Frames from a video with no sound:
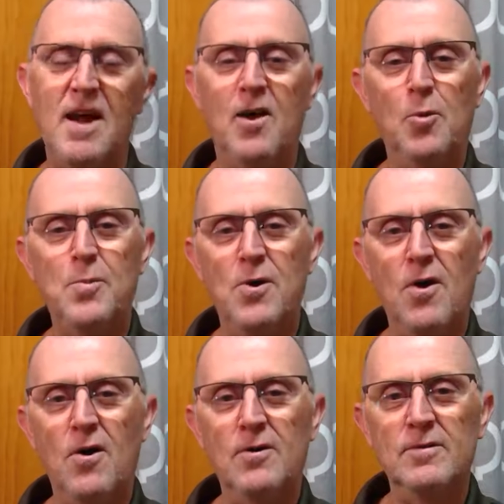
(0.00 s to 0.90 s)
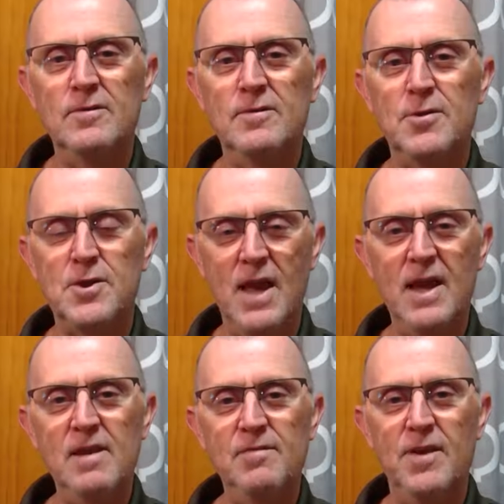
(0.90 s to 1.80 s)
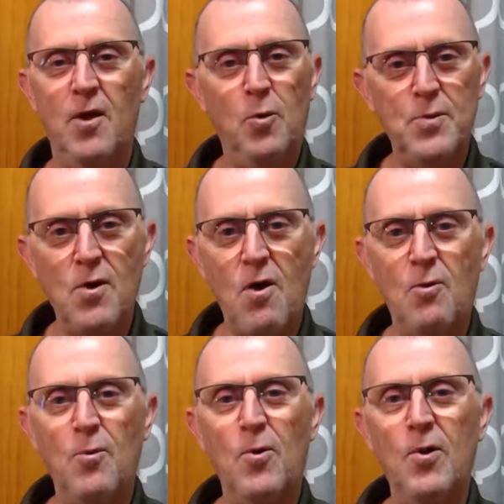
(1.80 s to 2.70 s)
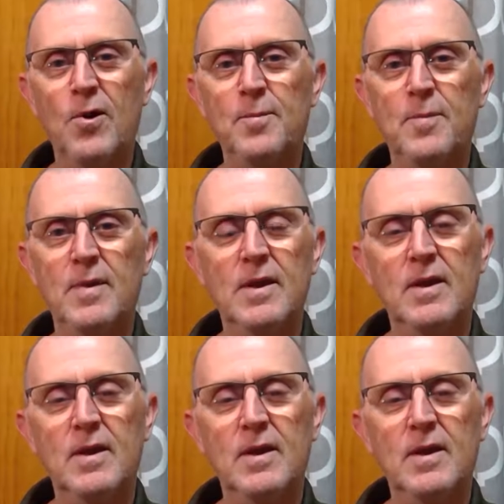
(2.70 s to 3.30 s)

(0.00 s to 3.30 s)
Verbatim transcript: I hope you're all safe and I hope you're all warm.